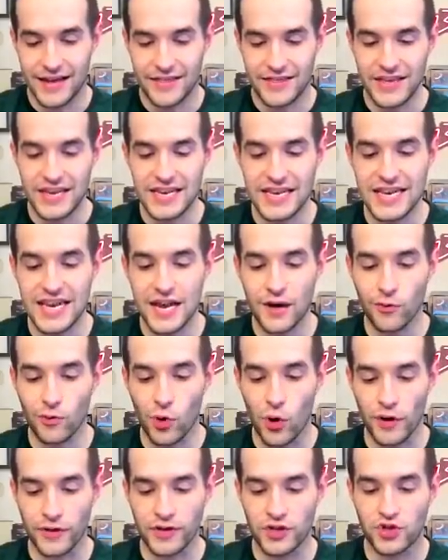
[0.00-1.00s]
the
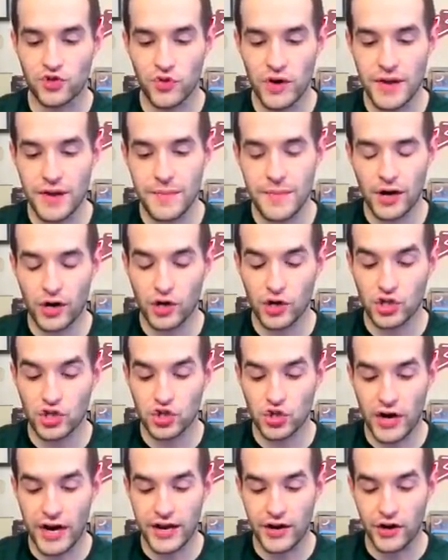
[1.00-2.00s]
Neroi, the Dream Mirror
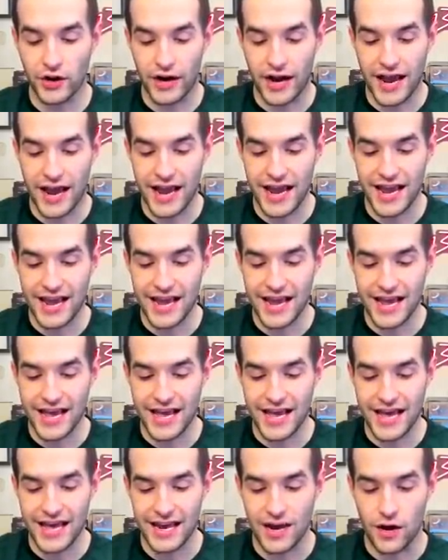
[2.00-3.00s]
Trader,
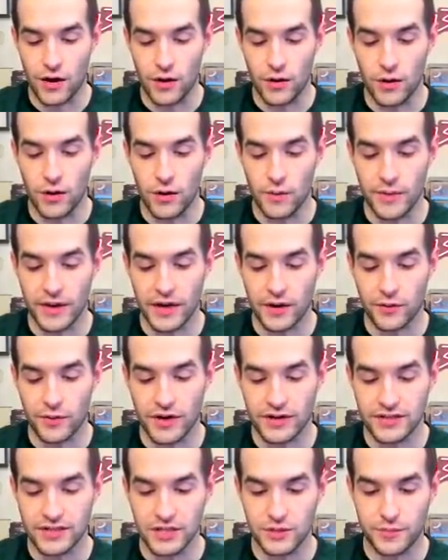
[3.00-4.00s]
and oh, we got a
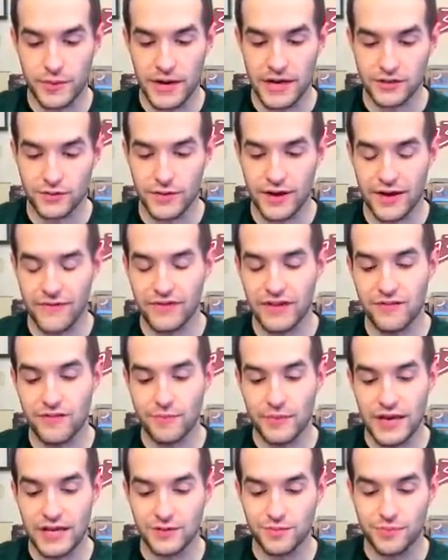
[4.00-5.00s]
Ruxin Special. We have Leaf
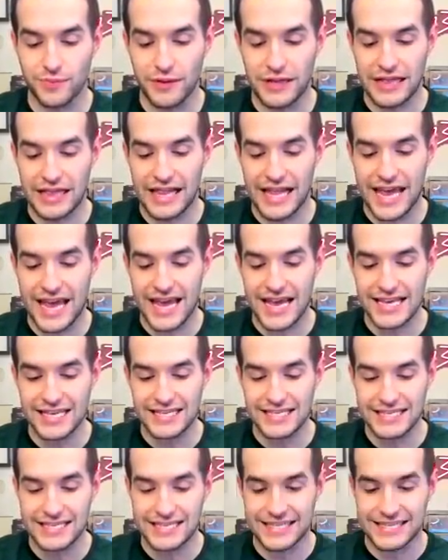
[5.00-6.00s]

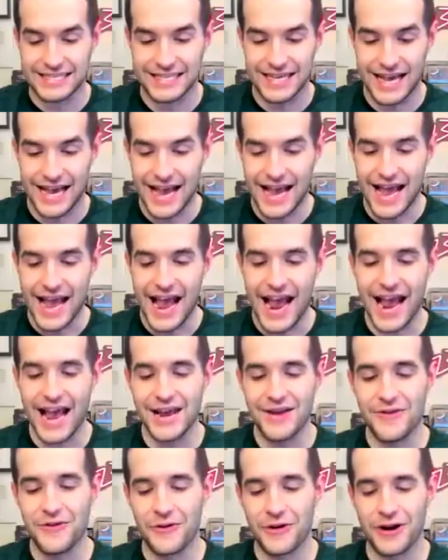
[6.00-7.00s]
Place,
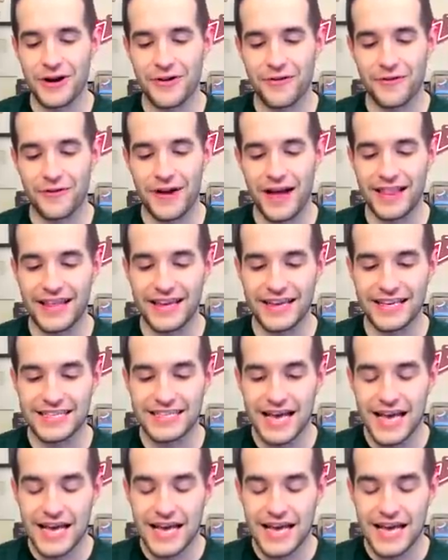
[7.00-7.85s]
and Nordic Relics,